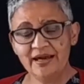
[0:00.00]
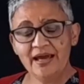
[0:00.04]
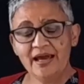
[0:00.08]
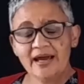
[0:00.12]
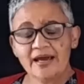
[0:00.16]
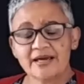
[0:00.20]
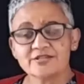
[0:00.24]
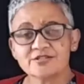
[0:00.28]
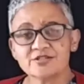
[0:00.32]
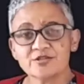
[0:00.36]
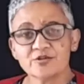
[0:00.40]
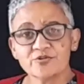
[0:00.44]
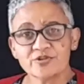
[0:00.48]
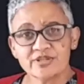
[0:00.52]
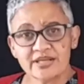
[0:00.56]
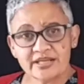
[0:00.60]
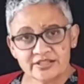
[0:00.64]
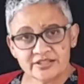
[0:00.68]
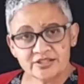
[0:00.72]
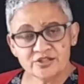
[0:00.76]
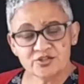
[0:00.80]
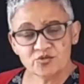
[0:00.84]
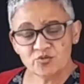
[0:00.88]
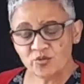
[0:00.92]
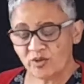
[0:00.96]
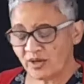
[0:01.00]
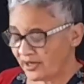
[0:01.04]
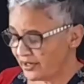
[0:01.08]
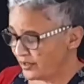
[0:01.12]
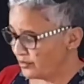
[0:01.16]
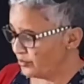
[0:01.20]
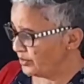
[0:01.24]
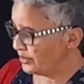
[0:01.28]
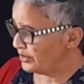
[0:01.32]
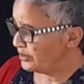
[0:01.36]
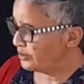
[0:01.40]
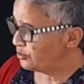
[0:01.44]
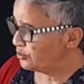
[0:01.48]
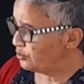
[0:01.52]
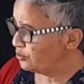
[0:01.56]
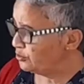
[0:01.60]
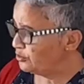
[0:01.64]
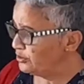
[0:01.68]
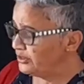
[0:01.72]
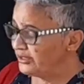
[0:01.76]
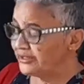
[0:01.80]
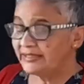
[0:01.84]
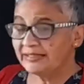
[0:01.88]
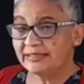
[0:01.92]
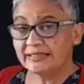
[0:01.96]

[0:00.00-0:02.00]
And so that is why we included